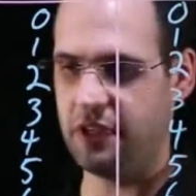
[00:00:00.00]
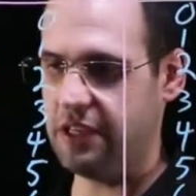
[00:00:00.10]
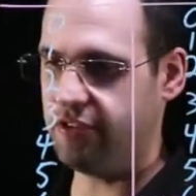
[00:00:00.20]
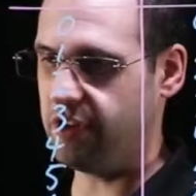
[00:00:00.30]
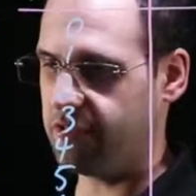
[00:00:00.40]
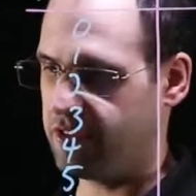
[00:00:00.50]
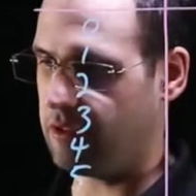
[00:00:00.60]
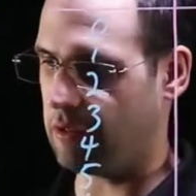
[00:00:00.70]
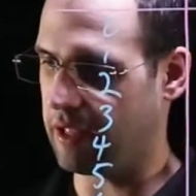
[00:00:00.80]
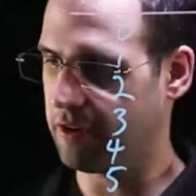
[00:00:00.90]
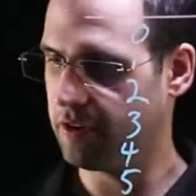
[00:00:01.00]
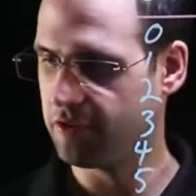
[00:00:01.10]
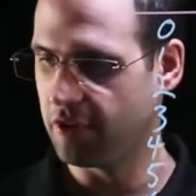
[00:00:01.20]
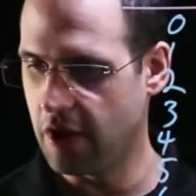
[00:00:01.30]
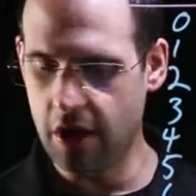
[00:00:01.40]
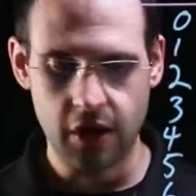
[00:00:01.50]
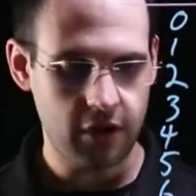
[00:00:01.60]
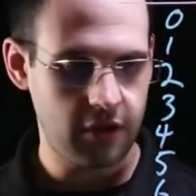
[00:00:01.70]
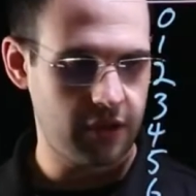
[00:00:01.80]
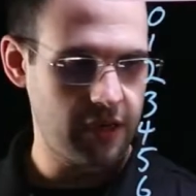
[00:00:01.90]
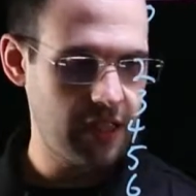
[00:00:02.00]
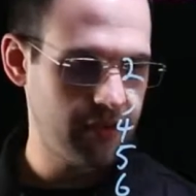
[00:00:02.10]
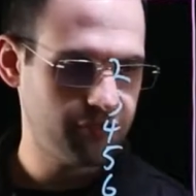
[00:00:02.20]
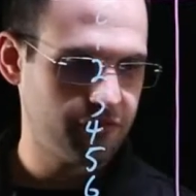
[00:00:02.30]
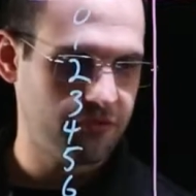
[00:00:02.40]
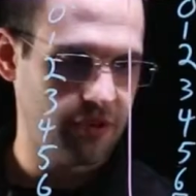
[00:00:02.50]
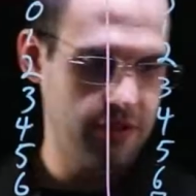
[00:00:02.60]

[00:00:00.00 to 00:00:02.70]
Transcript: it's easy to see the letters. An F